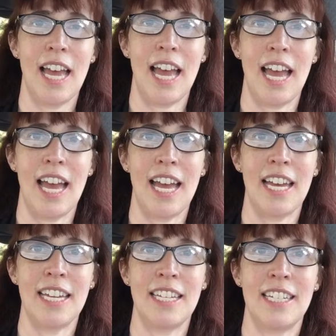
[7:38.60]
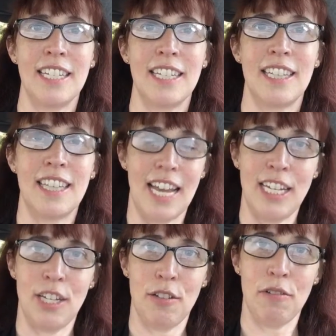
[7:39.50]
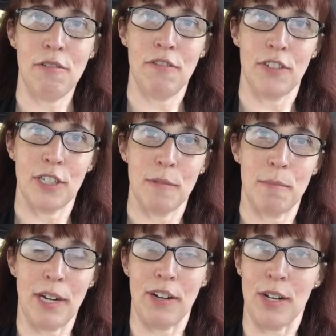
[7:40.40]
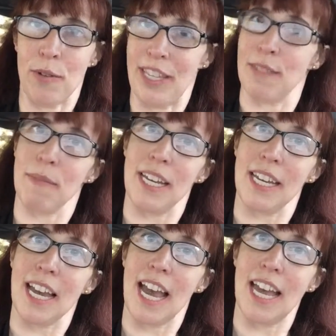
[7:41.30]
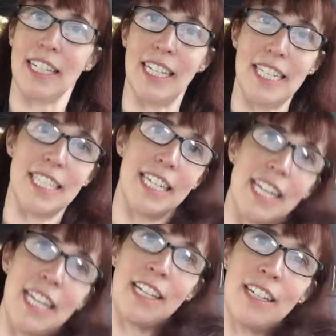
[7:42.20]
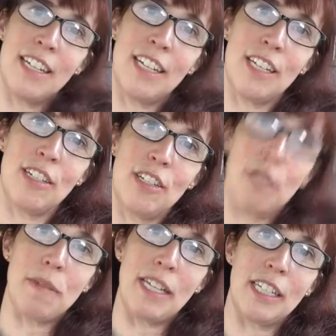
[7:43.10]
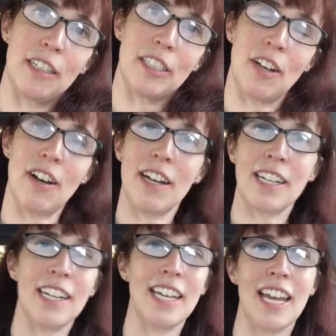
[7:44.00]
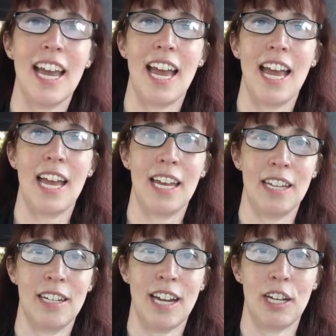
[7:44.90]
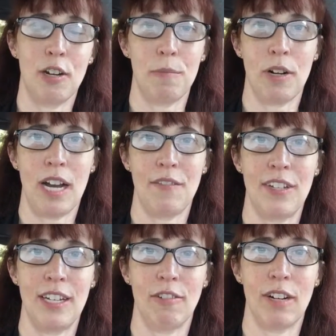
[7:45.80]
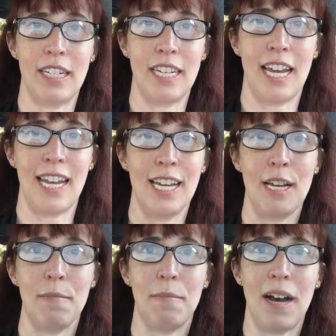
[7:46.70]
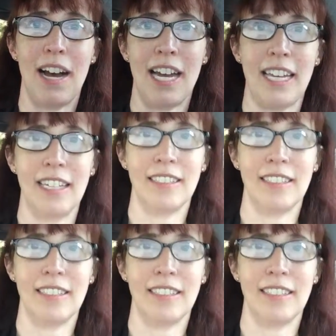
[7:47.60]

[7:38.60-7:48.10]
And thank you for bearing with me and listening to my little talk. And I hope you're having a great day. Bye.